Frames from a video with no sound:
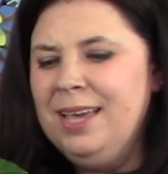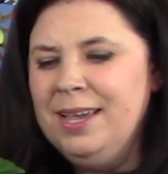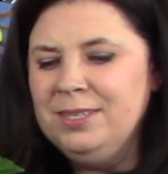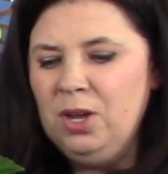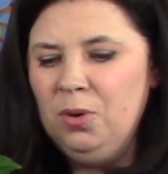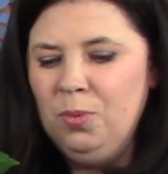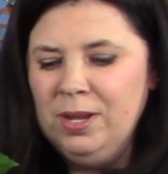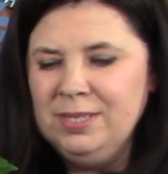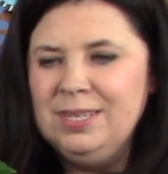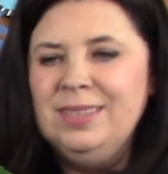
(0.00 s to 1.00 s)
guys are
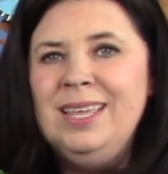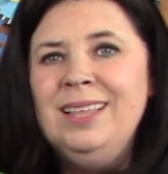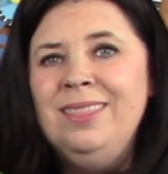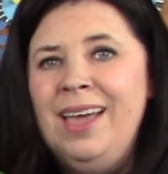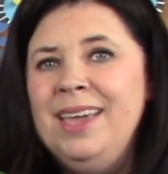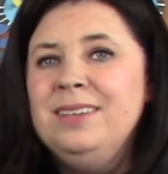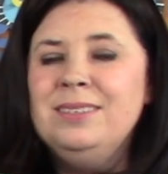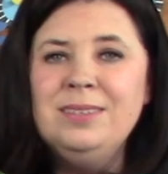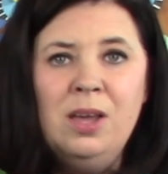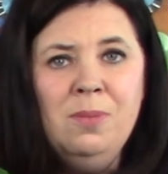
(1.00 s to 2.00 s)
ones that they like
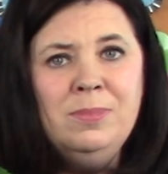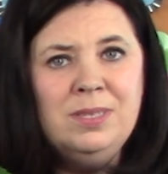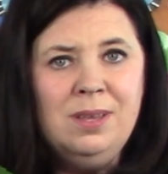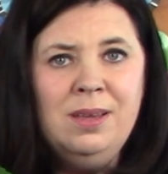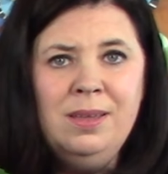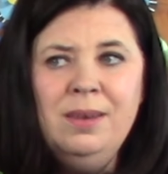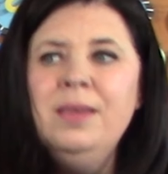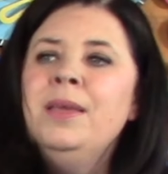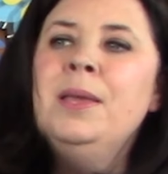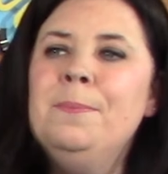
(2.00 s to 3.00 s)
some
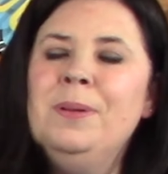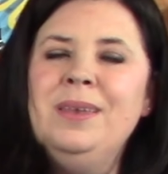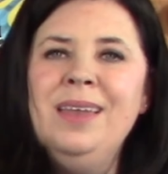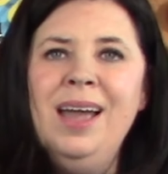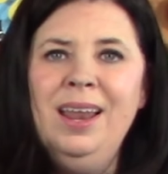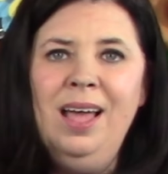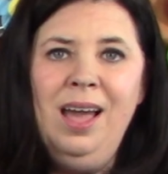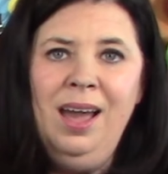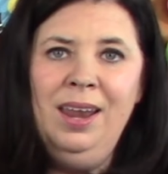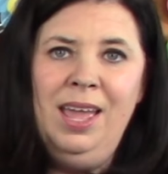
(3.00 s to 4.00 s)
sun, but not
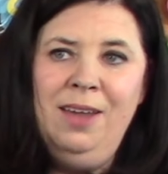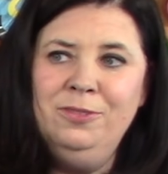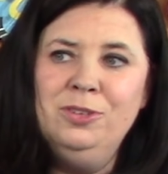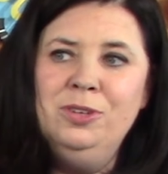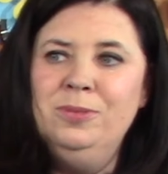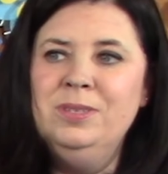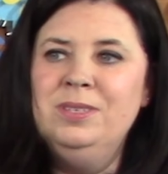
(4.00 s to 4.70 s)
hot afternoon